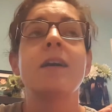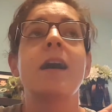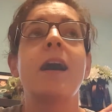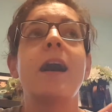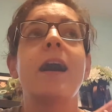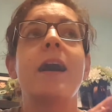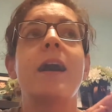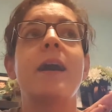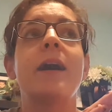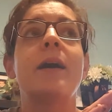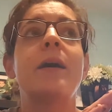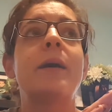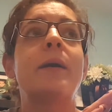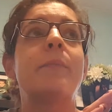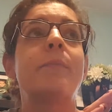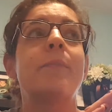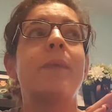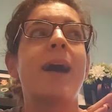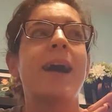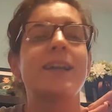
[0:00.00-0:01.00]

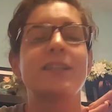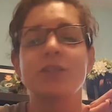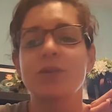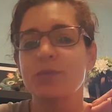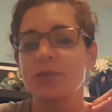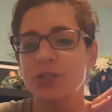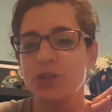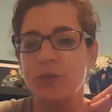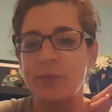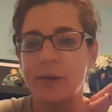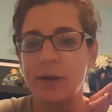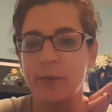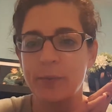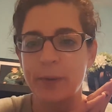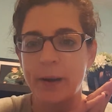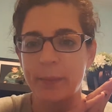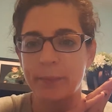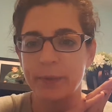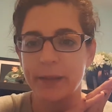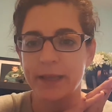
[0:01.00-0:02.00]
I don't do meal
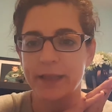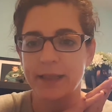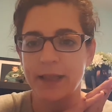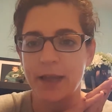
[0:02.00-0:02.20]
prep like